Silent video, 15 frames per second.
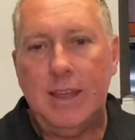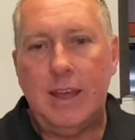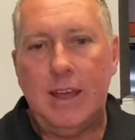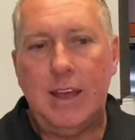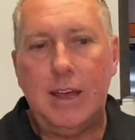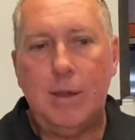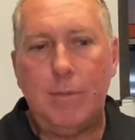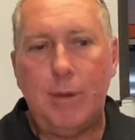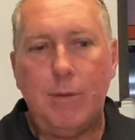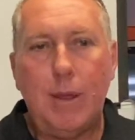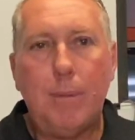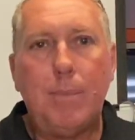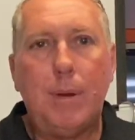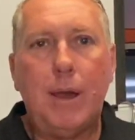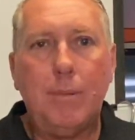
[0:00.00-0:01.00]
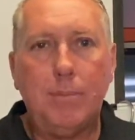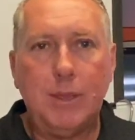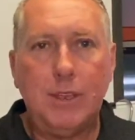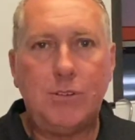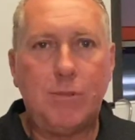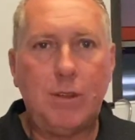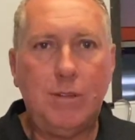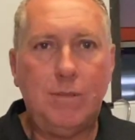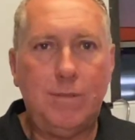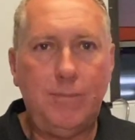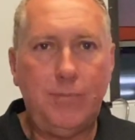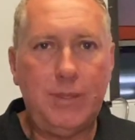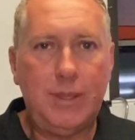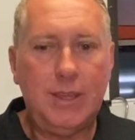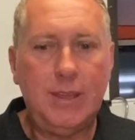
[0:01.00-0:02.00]
around Palm Beach Reef.
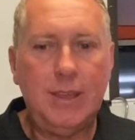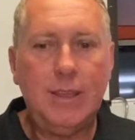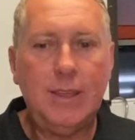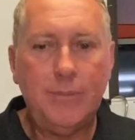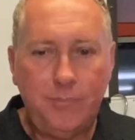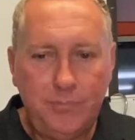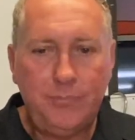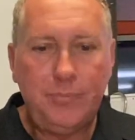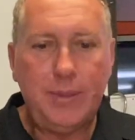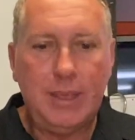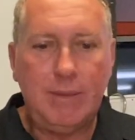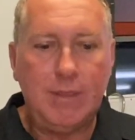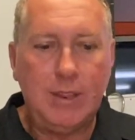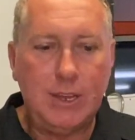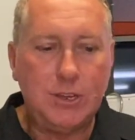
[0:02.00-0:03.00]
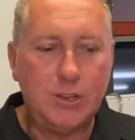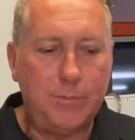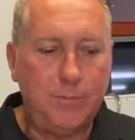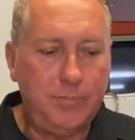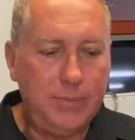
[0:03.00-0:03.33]
Okay, give that a shot.